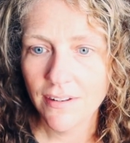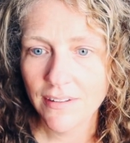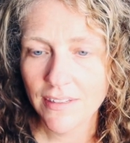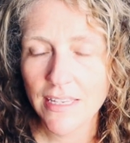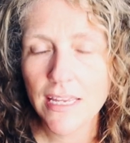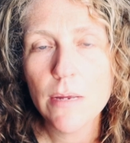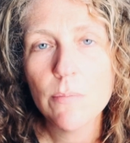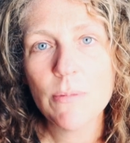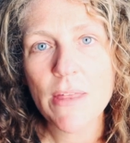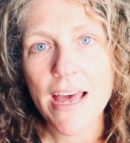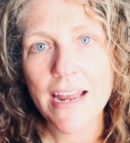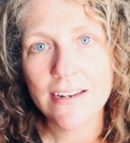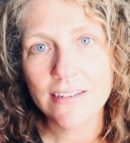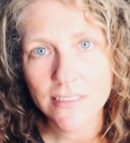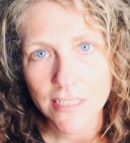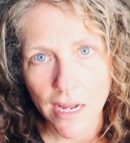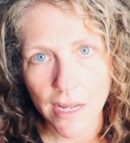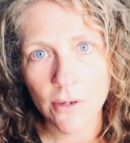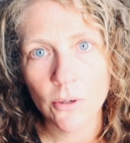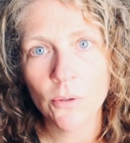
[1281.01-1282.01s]
keep that
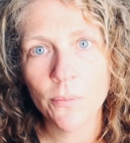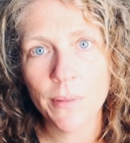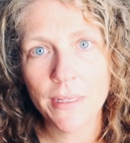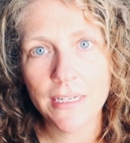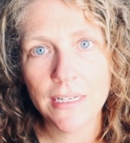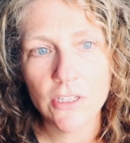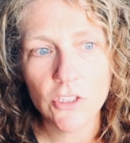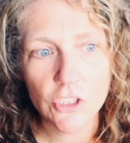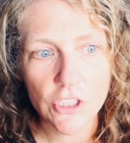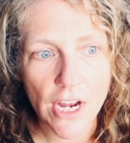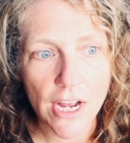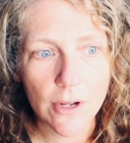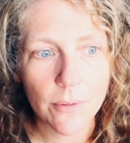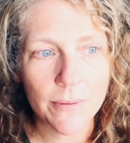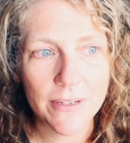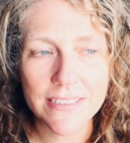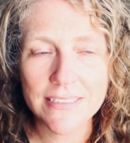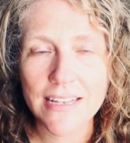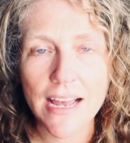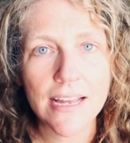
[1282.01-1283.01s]
entitlement in check
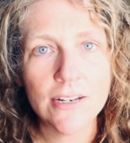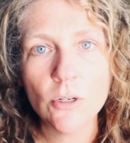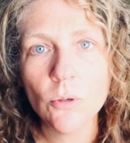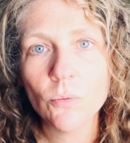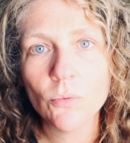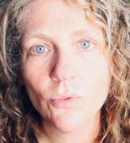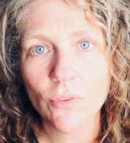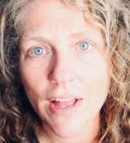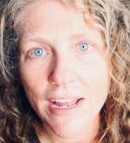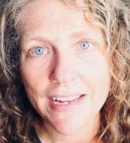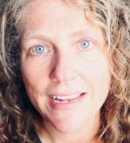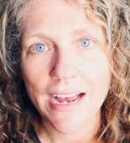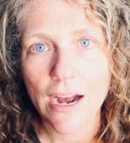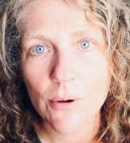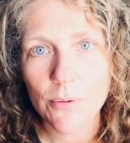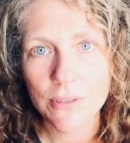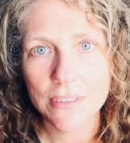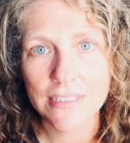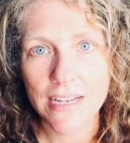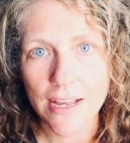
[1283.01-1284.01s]
because I don't like
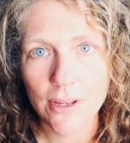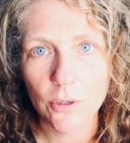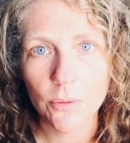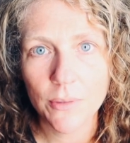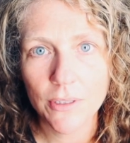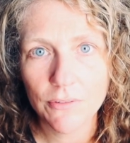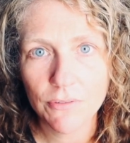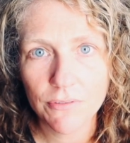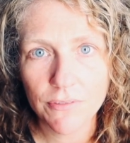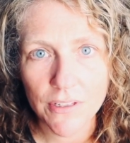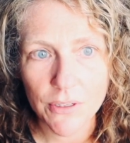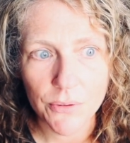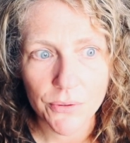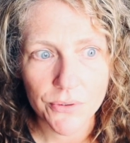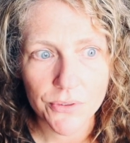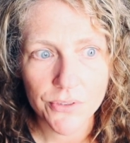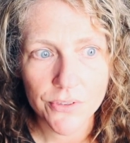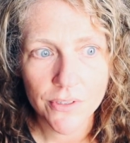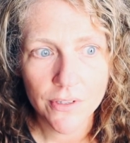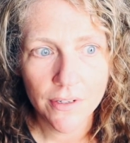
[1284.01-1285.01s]
how entitlement
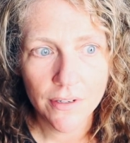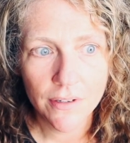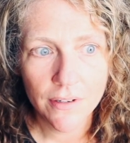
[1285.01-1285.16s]
feels.